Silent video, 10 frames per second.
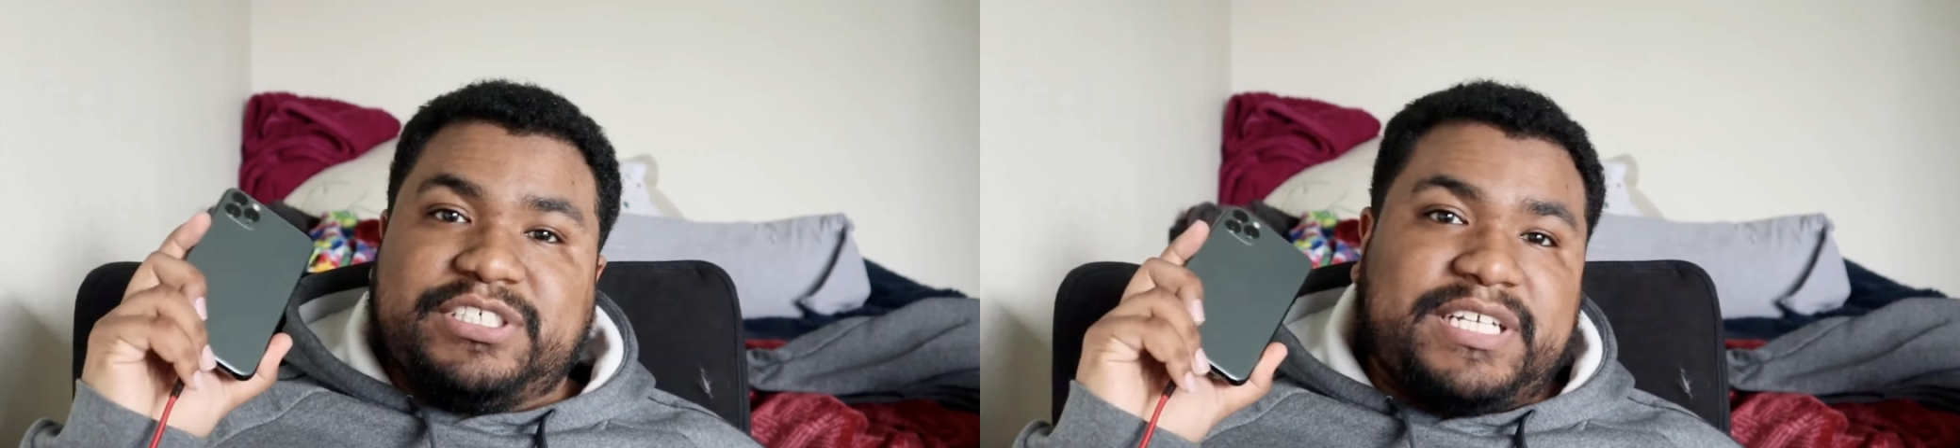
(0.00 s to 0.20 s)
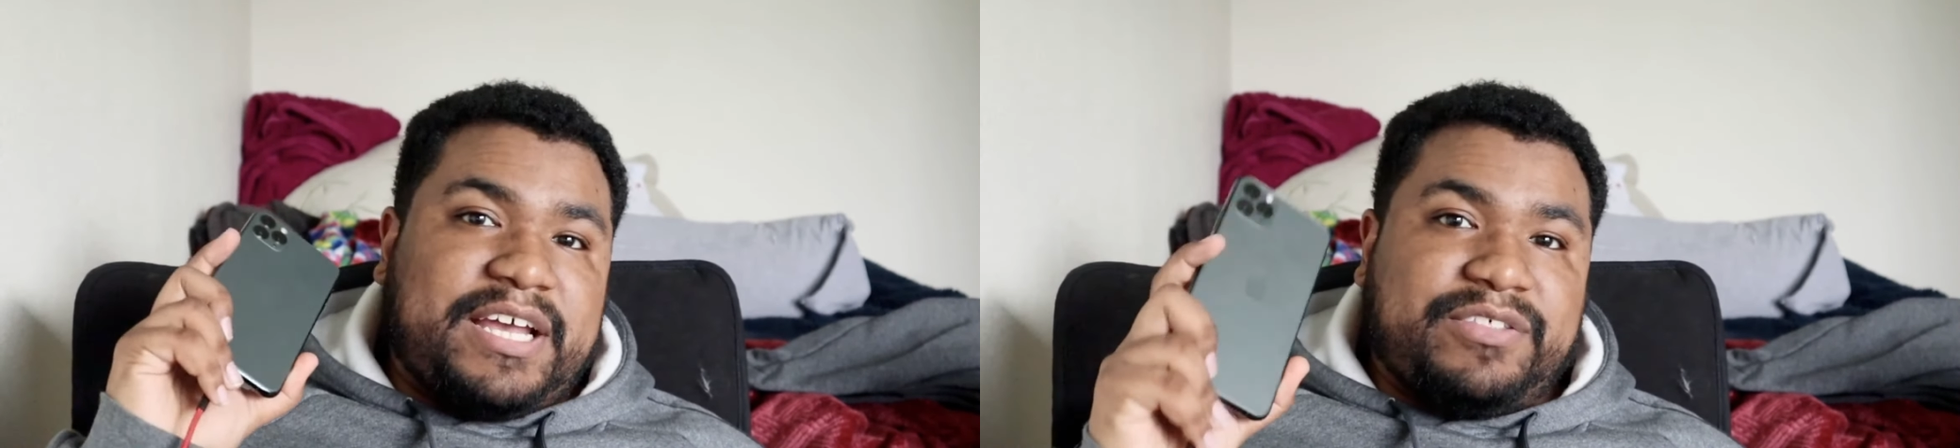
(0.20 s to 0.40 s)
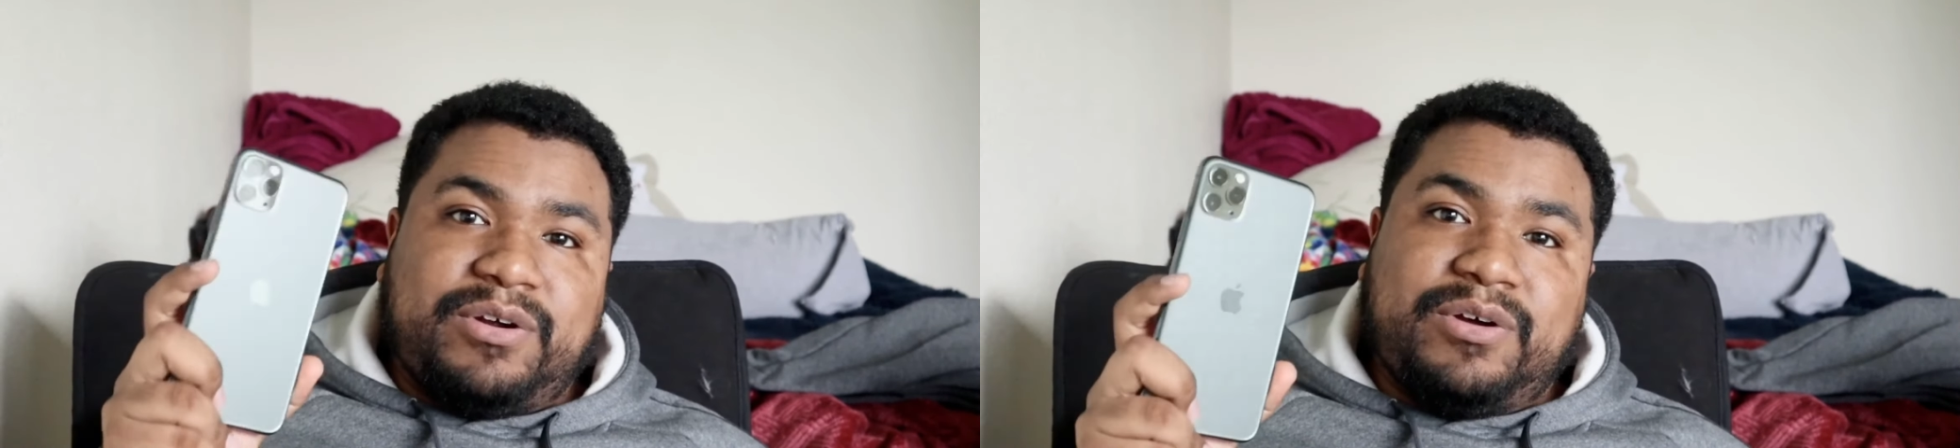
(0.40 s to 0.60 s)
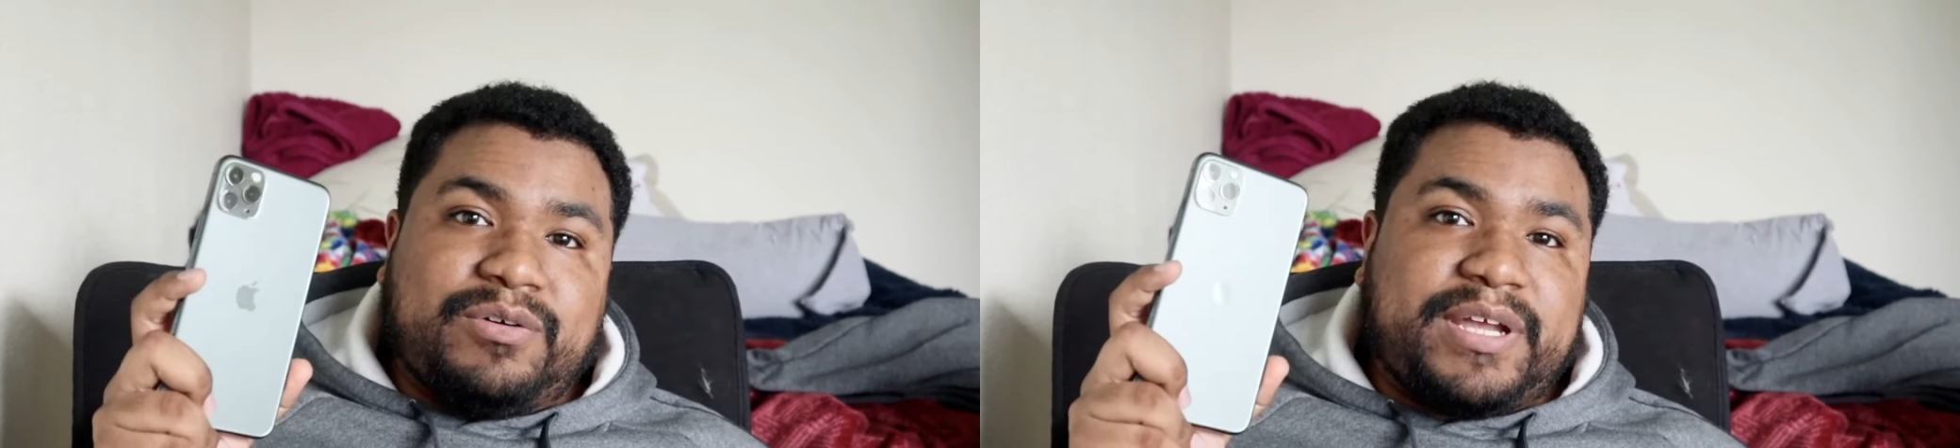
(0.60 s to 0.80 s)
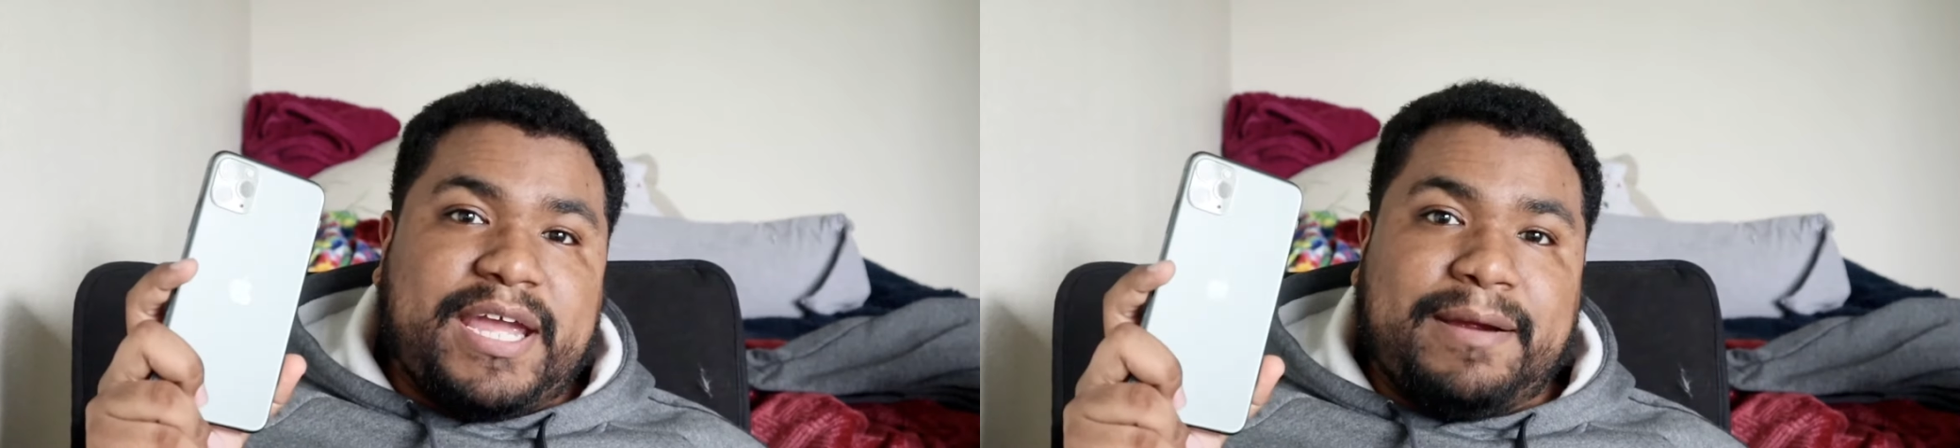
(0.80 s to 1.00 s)
just had their
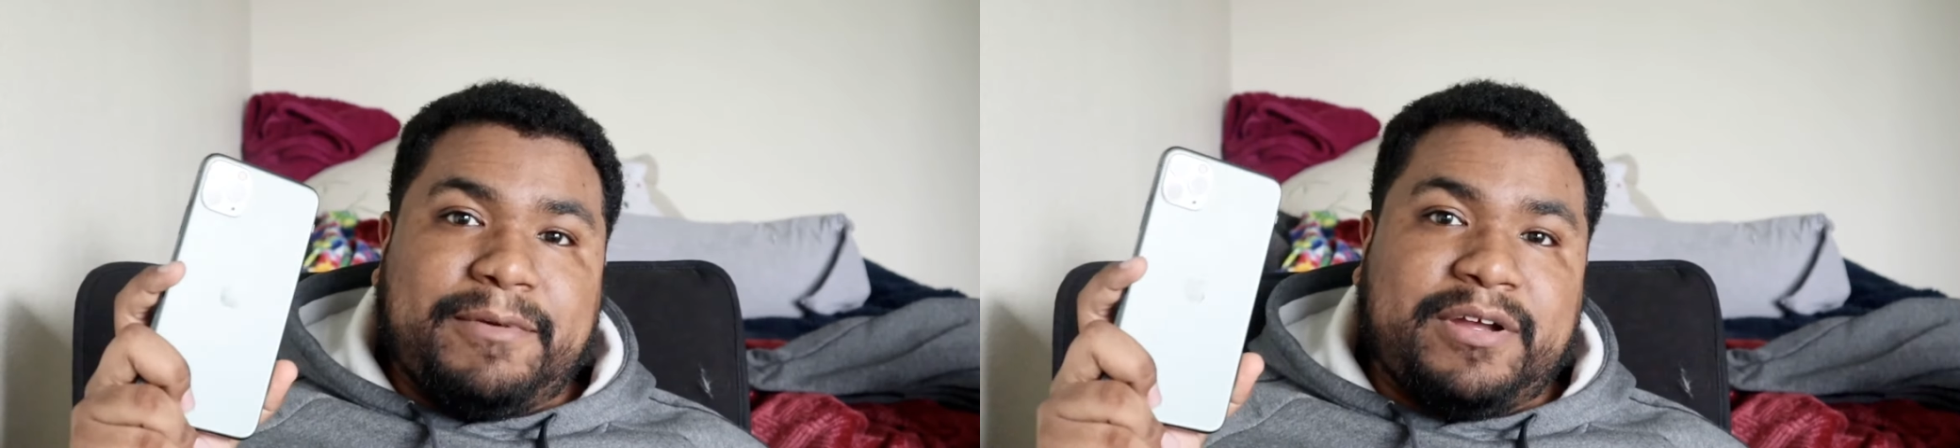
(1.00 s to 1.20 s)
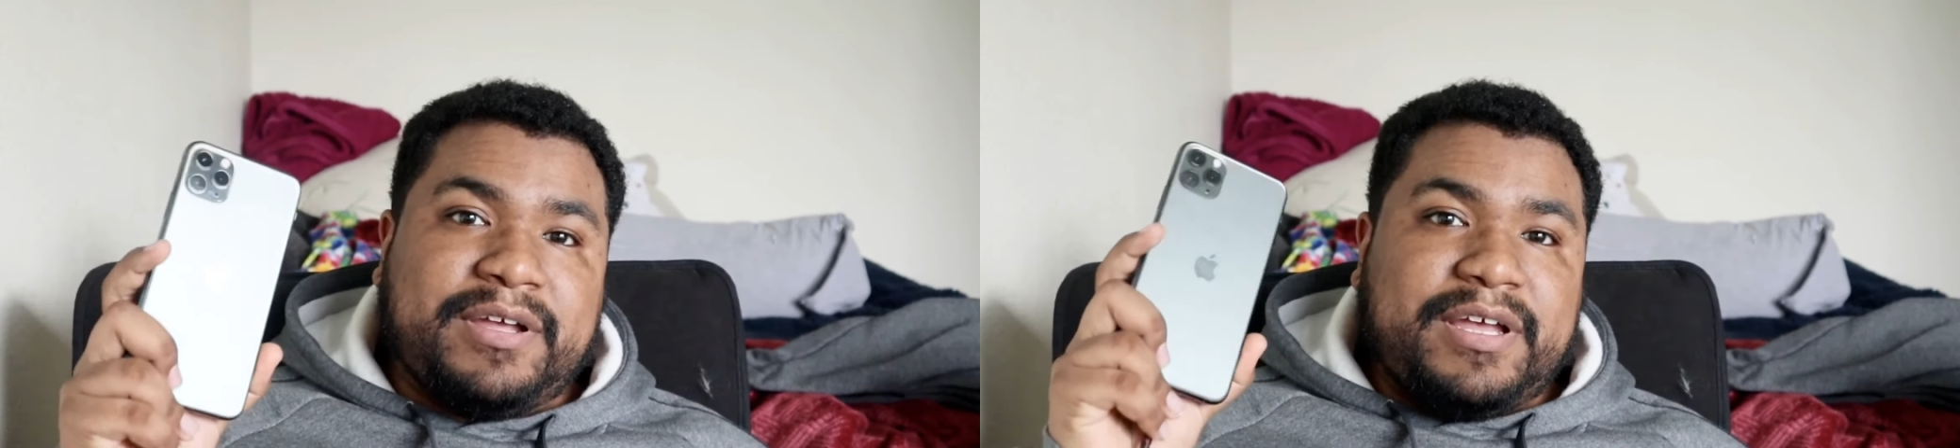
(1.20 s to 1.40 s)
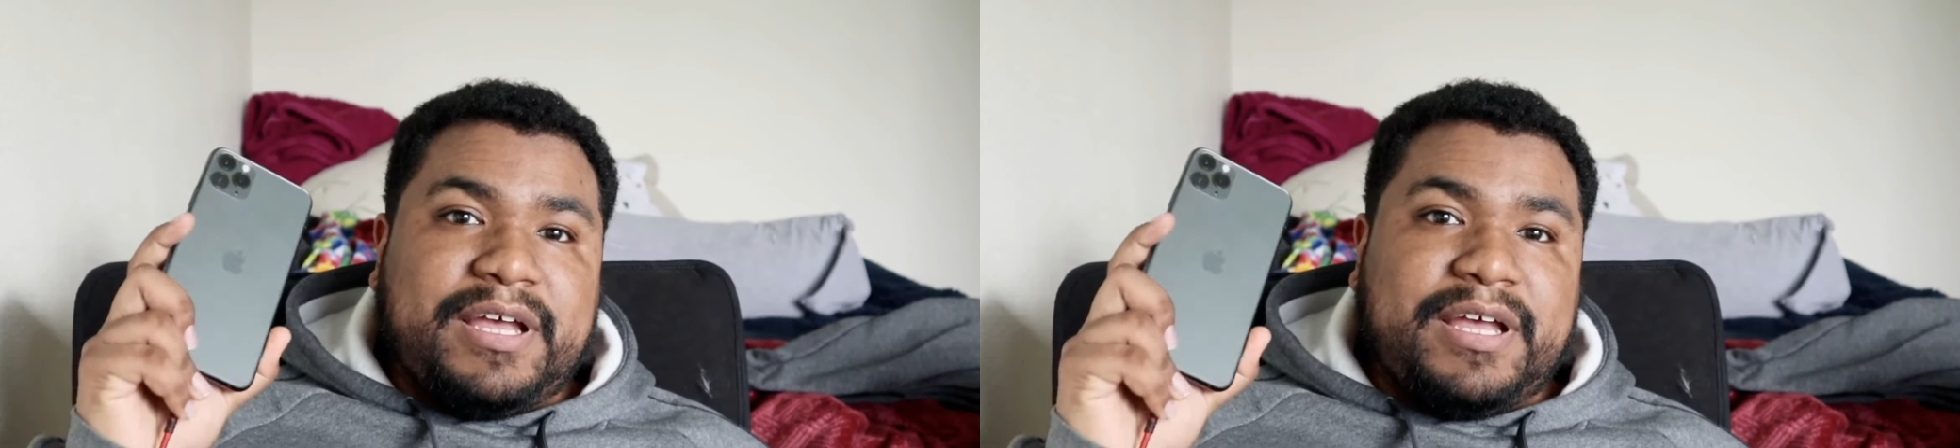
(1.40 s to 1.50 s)
own camera